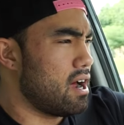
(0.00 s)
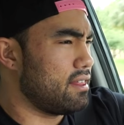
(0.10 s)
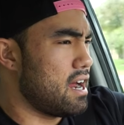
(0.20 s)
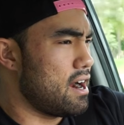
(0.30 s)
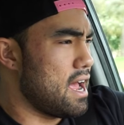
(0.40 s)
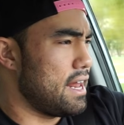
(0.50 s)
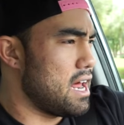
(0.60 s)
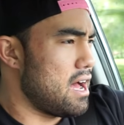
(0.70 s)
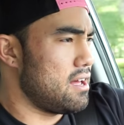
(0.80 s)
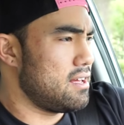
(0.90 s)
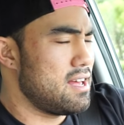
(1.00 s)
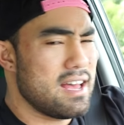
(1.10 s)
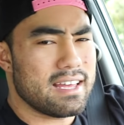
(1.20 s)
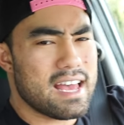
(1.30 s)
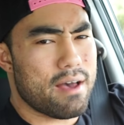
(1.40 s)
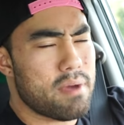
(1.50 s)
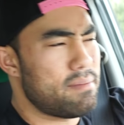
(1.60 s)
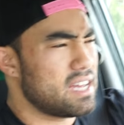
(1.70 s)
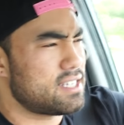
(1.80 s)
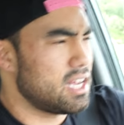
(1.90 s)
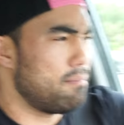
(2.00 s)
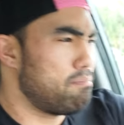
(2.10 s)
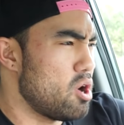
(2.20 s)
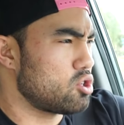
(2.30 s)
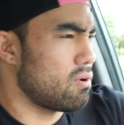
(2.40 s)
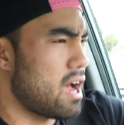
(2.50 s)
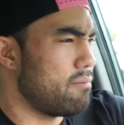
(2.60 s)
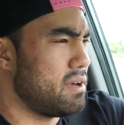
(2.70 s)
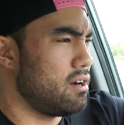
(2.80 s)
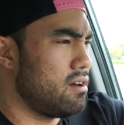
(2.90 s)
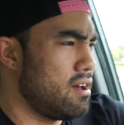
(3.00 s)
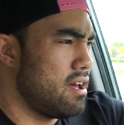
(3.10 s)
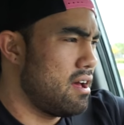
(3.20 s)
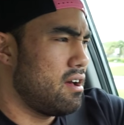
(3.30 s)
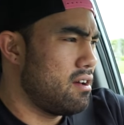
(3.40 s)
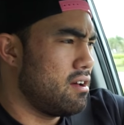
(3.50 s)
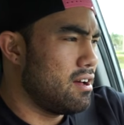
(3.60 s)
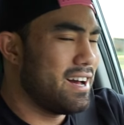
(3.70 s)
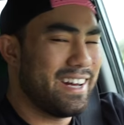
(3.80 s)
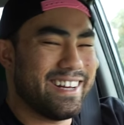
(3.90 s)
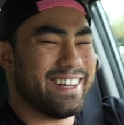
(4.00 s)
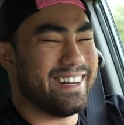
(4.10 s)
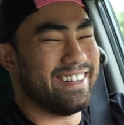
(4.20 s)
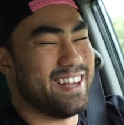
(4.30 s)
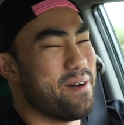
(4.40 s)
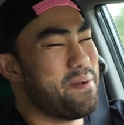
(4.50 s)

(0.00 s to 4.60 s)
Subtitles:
on there, and yeah, maybe get some post-workout meal. Not